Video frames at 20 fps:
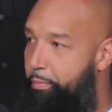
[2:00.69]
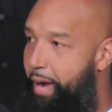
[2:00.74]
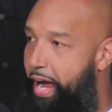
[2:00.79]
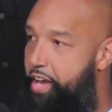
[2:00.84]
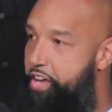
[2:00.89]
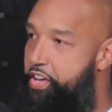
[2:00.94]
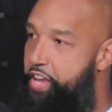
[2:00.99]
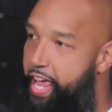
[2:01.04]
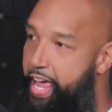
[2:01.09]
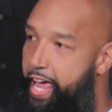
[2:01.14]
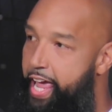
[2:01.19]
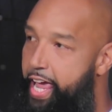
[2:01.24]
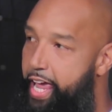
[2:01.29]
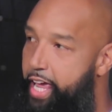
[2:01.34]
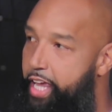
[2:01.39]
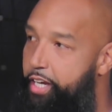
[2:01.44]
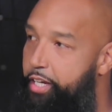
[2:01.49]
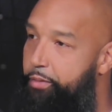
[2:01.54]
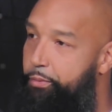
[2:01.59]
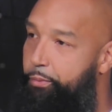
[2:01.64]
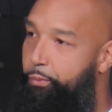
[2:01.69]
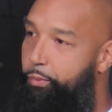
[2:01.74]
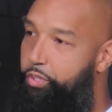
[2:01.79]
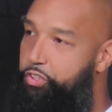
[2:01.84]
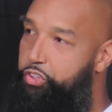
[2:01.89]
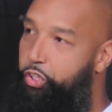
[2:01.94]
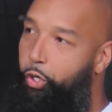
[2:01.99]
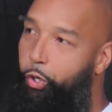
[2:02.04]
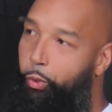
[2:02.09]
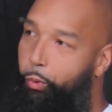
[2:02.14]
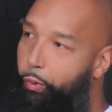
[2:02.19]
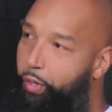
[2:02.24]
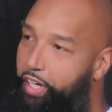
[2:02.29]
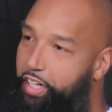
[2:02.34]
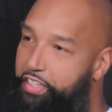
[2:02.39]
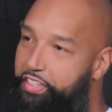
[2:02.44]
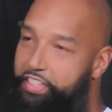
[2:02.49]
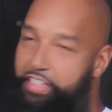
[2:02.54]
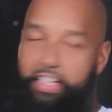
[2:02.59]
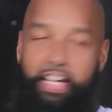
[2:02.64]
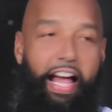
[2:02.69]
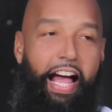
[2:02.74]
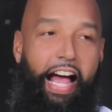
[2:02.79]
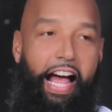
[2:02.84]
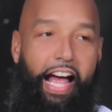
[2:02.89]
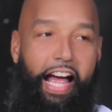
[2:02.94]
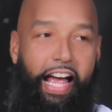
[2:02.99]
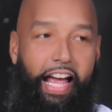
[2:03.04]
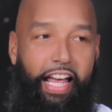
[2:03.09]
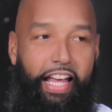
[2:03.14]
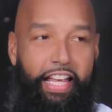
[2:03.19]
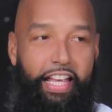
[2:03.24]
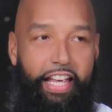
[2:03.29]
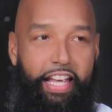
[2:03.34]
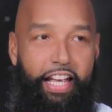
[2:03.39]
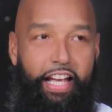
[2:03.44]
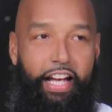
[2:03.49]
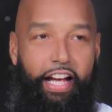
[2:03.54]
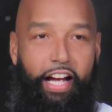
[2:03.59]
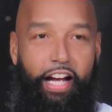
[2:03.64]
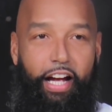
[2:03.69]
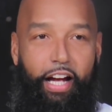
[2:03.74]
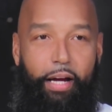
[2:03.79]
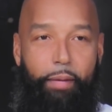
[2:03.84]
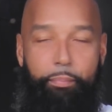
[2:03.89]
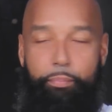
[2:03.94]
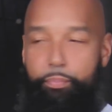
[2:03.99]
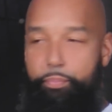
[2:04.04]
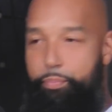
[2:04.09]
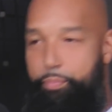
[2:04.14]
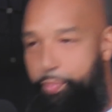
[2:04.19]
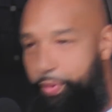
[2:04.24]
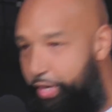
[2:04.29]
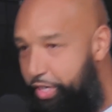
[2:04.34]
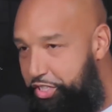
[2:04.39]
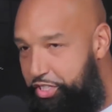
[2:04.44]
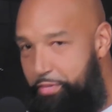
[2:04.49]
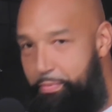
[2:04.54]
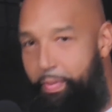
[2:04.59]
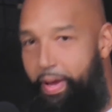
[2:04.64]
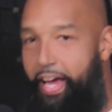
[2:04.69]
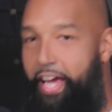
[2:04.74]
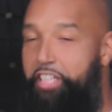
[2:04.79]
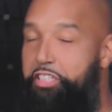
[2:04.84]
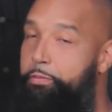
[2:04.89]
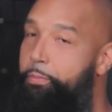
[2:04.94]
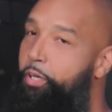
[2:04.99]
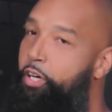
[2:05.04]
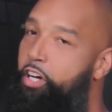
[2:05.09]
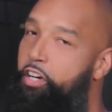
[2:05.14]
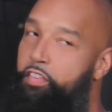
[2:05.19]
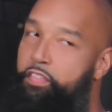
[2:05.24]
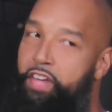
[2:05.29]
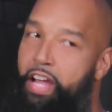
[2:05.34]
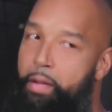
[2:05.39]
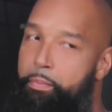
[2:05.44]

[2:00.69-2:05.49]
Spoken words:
my dad was always the guy watching basketball on